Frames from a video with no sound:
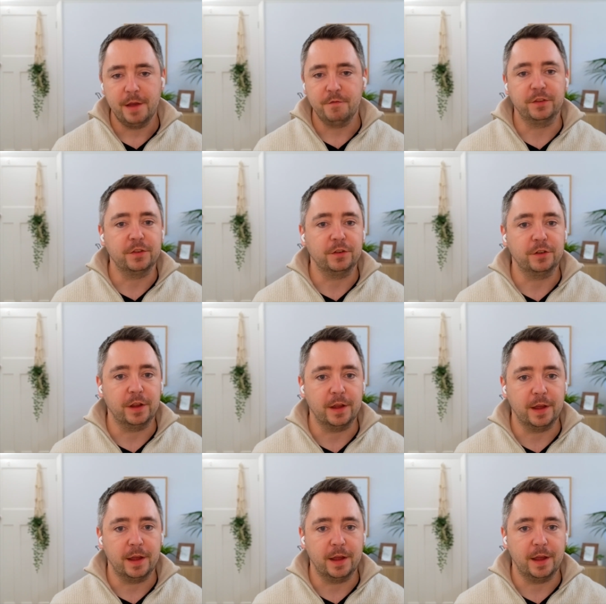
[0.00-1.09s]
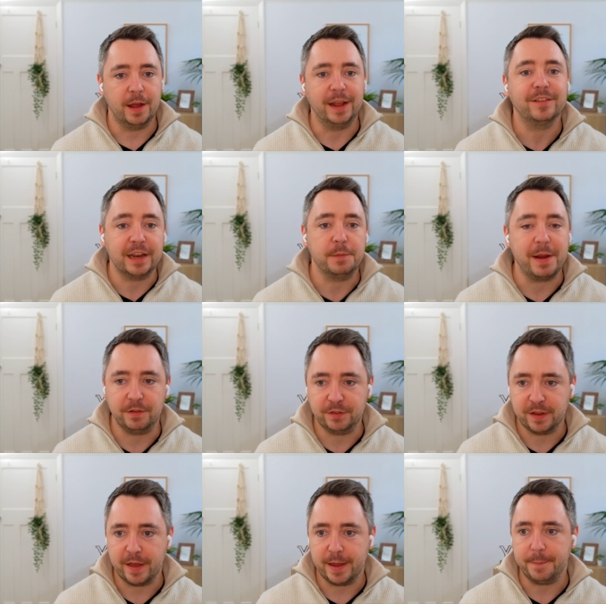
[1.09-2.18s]
for such an extended period of
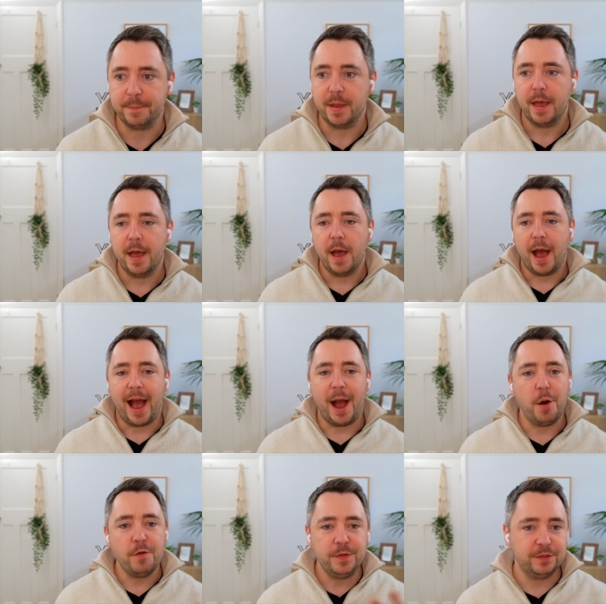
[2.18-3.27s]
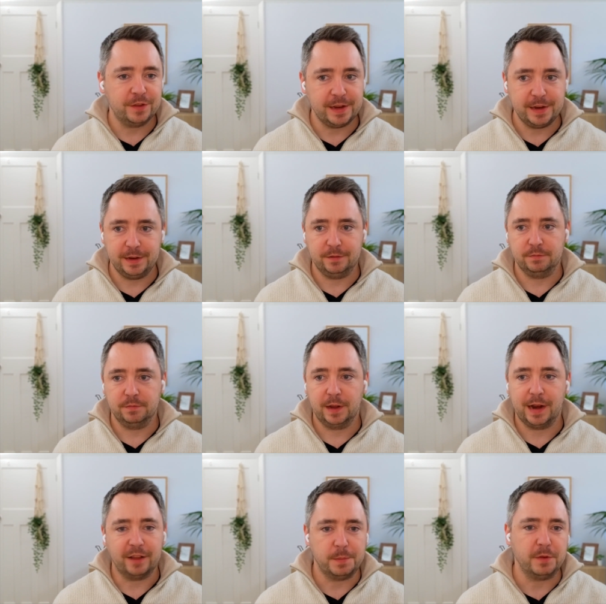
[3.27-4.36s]
time, how have you seen
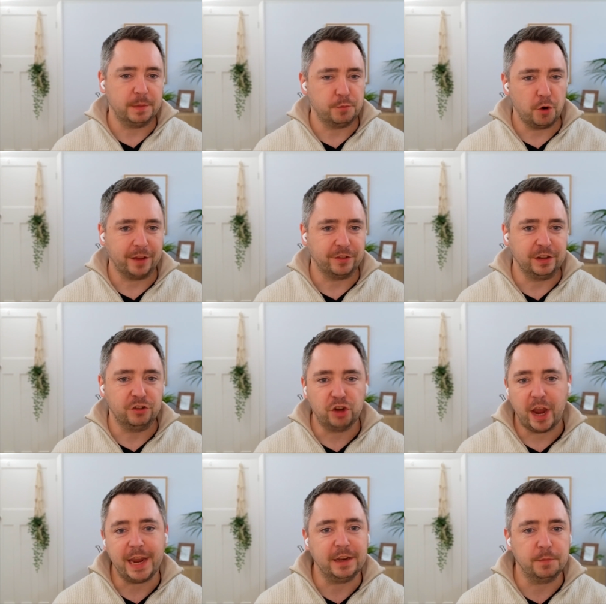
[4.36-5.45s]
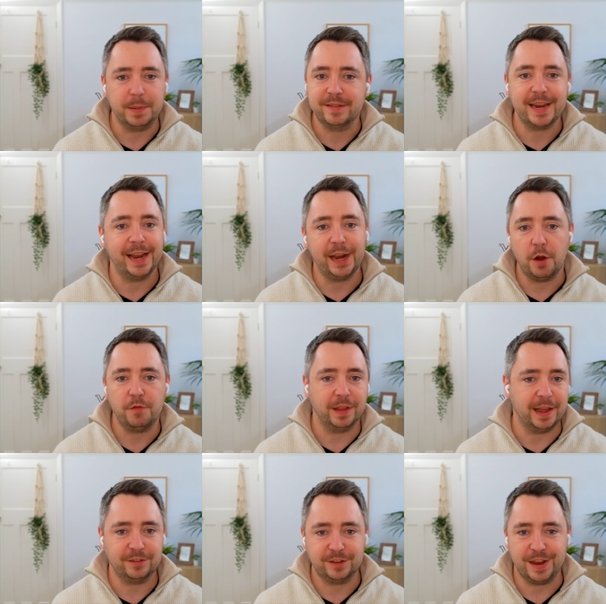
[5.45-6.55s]
classical music broadcasting change, particularly over the
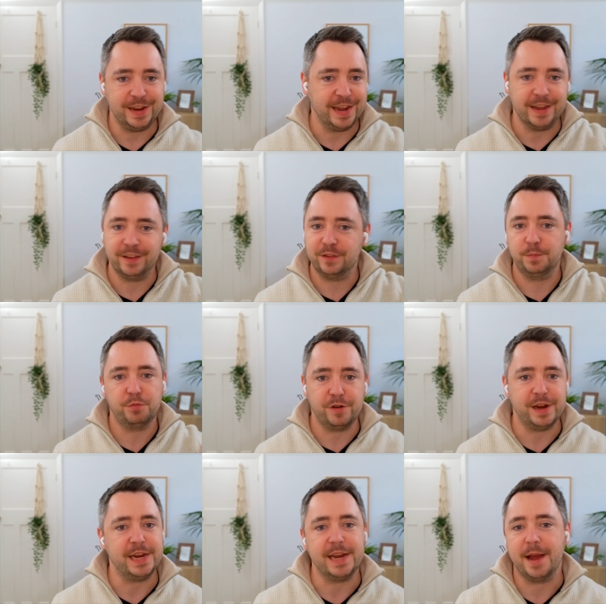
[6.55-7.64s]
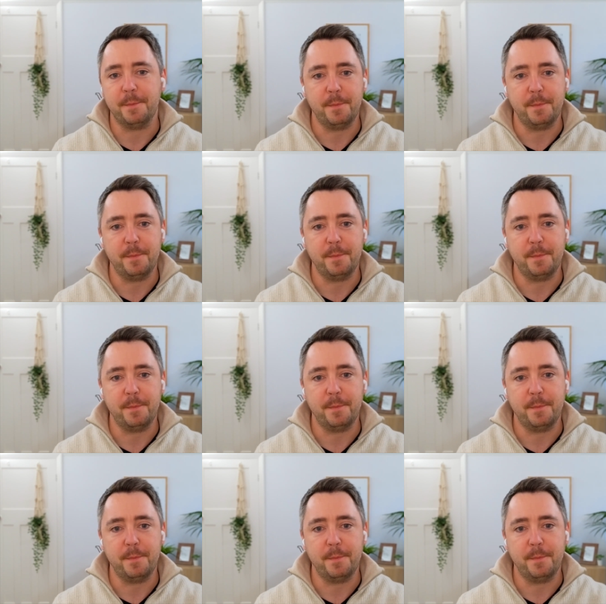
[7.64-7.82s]
last 10 years, pre and